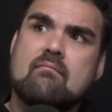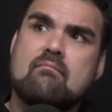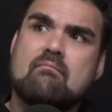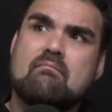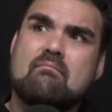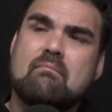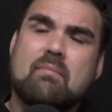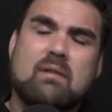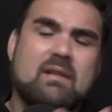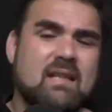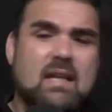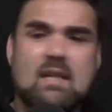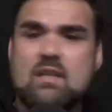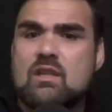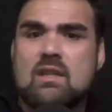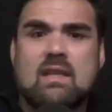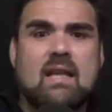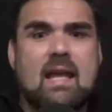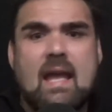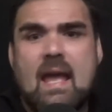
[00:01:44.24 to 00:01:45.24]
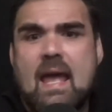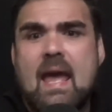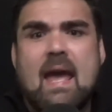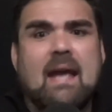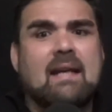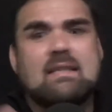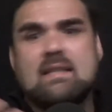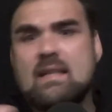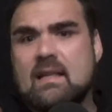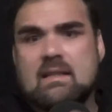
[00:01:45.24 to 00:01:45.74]
potentially
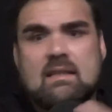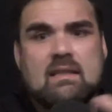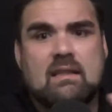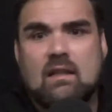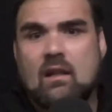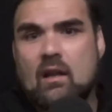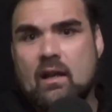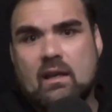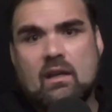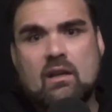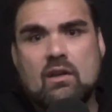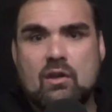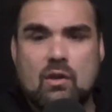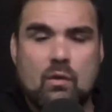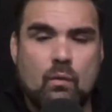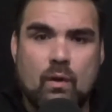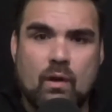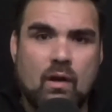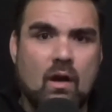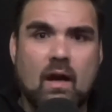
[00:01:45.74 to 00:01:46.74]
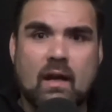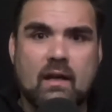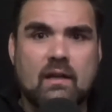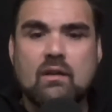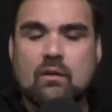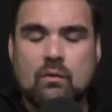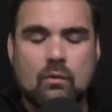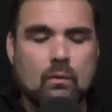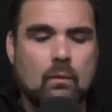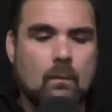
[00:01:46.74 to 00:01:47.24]
access like you and I
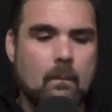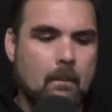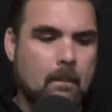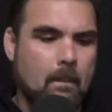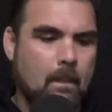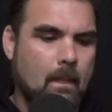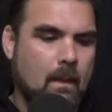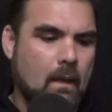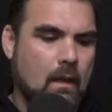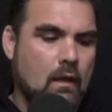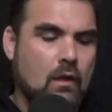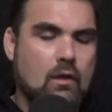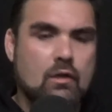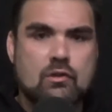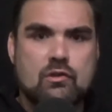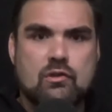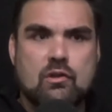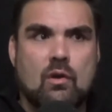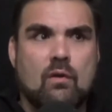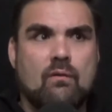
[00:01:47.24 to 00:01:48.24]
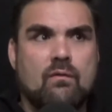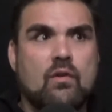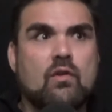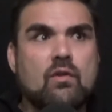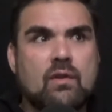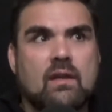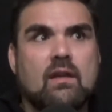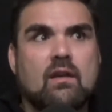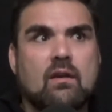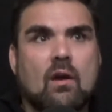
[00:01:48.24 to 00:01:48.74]
do. So if you
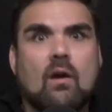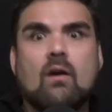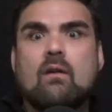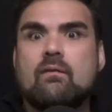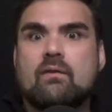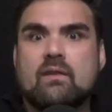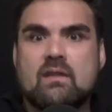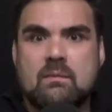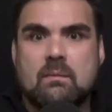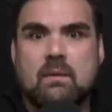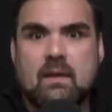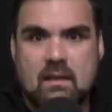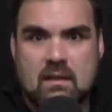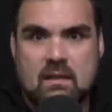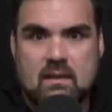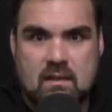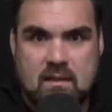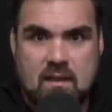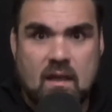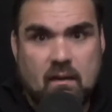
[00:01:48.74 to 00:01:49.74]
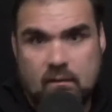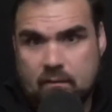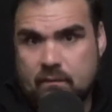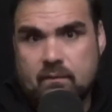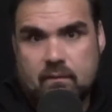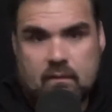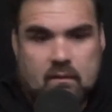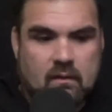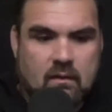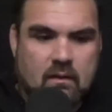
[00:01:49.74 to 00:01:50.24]
think COVID's been
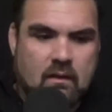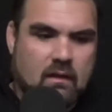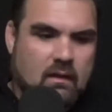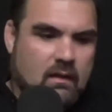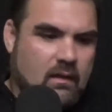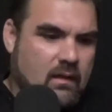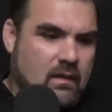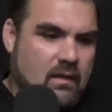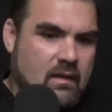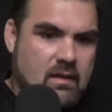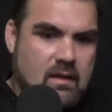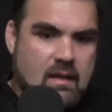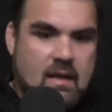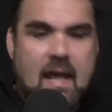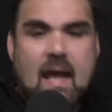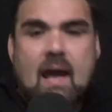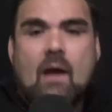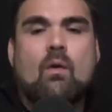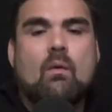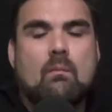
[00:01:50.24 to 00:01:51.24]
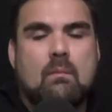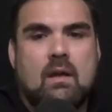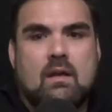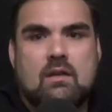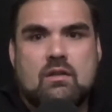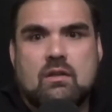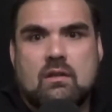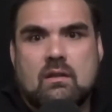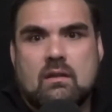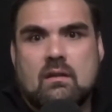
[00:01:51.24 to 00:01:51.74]
tough, now
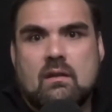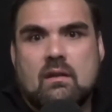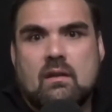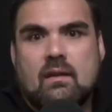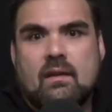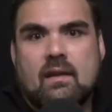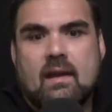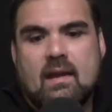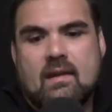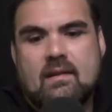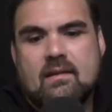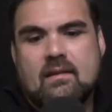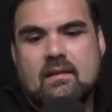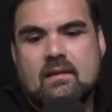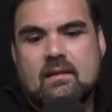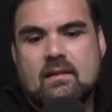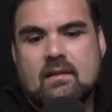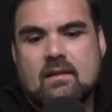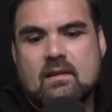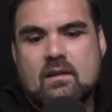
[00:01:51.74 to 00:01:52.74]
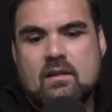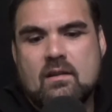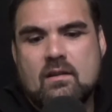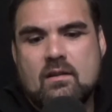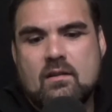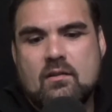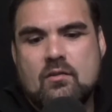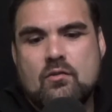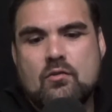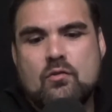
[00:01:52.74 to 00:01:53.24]
imagine that
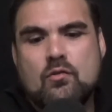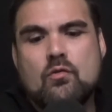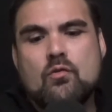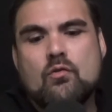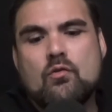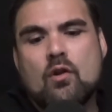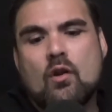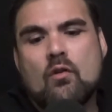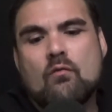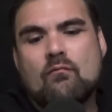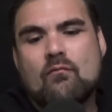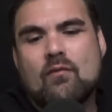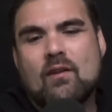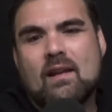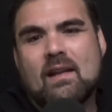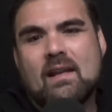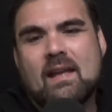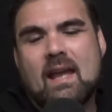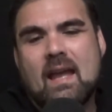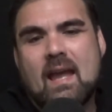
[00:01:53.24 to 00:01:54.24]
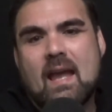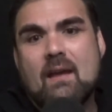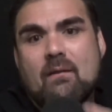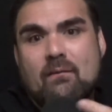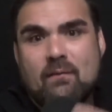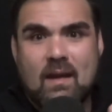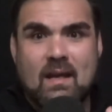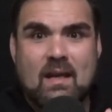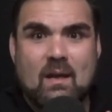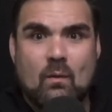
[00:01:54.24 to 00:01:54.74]
you don't really
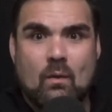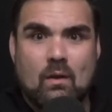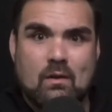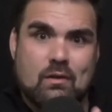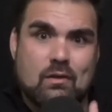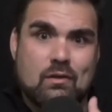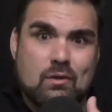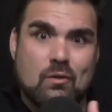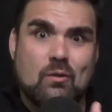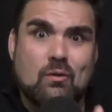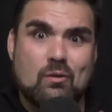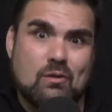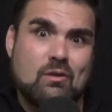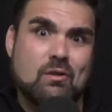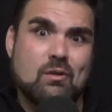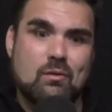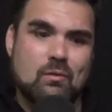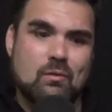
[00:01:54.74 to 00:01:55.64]
have anyone to turn to